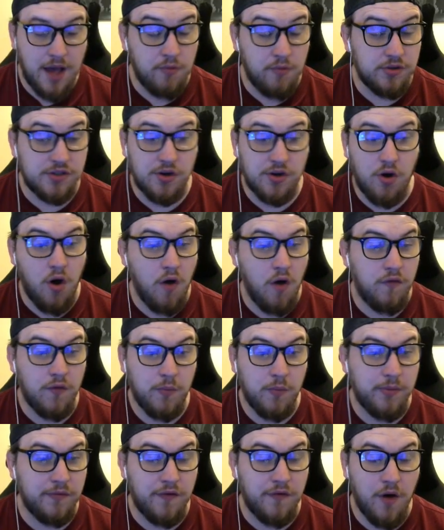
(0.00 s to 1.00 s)
was an awful
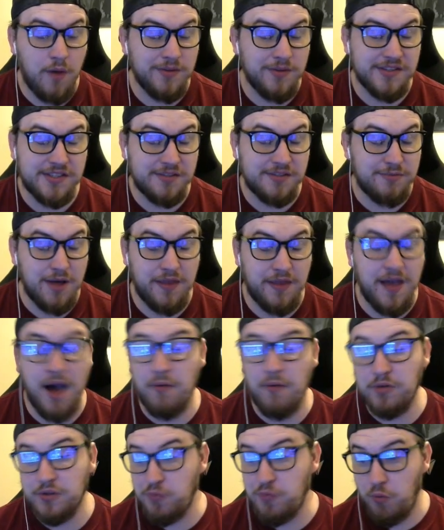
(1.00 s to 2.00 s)
performance as well.
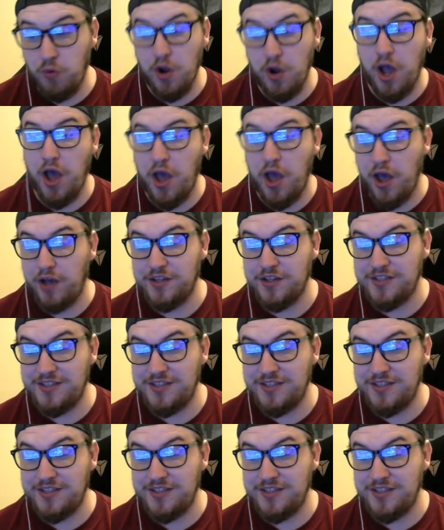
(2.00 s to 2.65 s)
That was worse